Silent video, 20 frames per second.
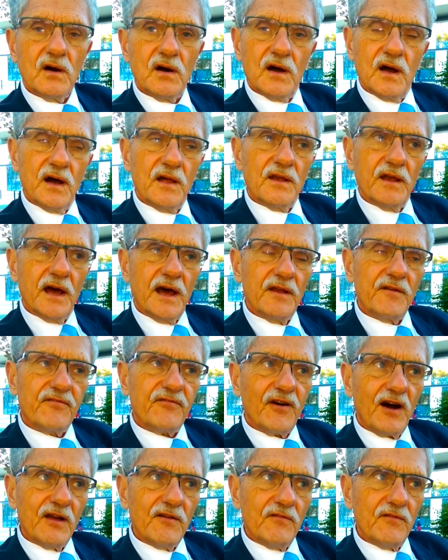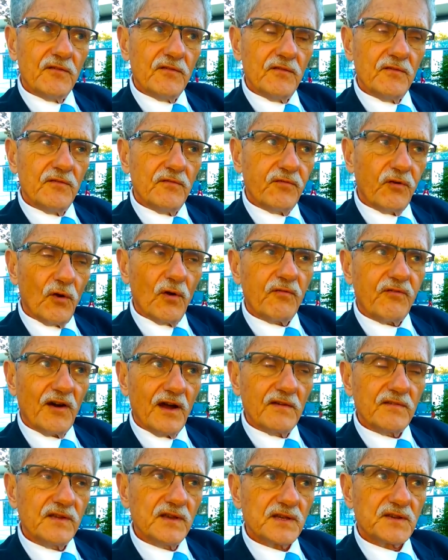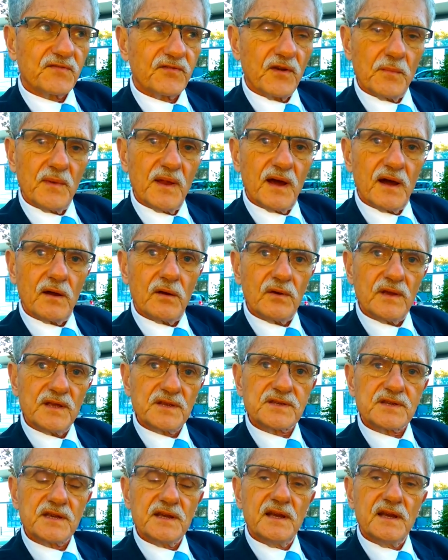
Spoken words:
and four or five years from now is,